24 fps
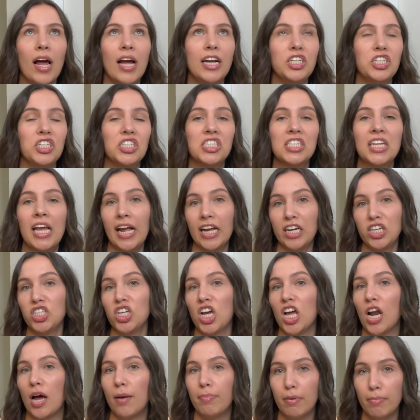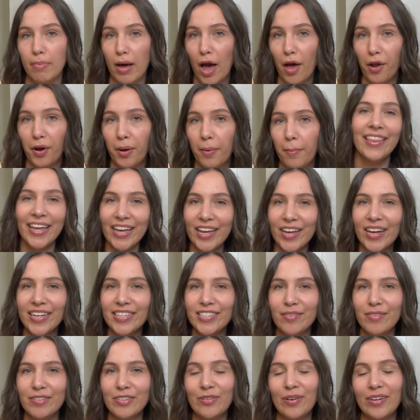I just can't shut up about them. Thank you guys
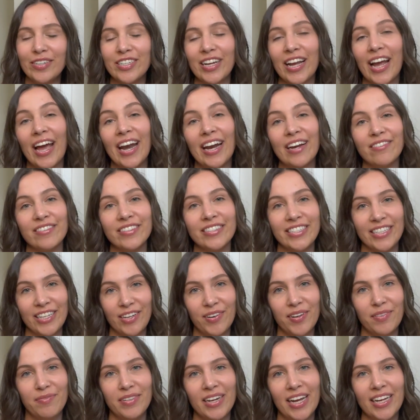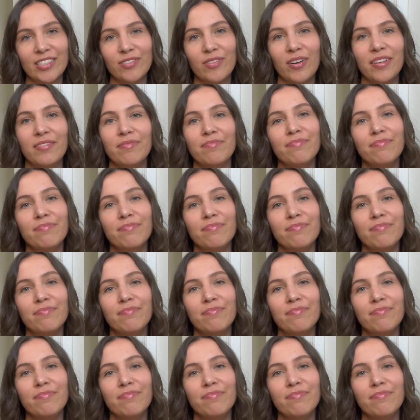so much for watching, and I will see you in my next one.